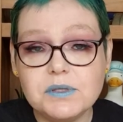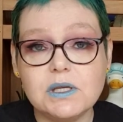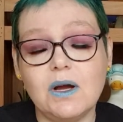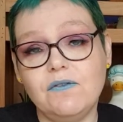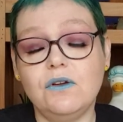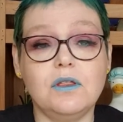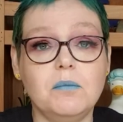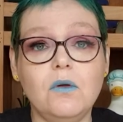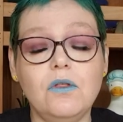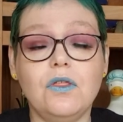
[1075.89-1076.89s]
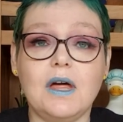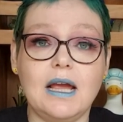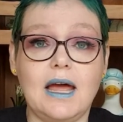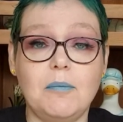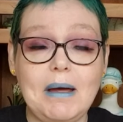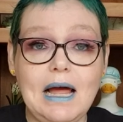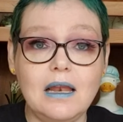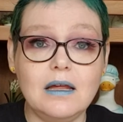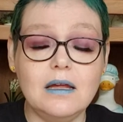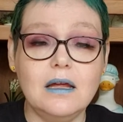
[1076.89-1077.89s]
So every other month I get a
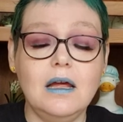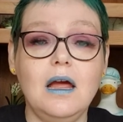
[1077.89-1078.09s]
palette.